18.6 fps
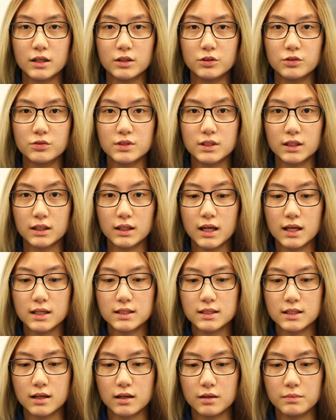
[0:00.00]
and used the
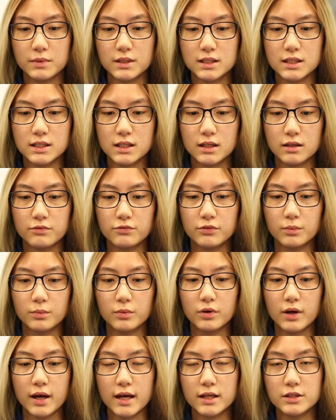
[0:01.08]
class time instead for
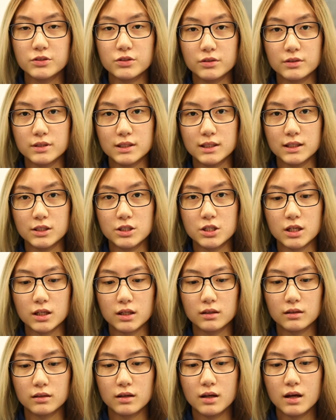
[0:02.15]
more hands-on teaching.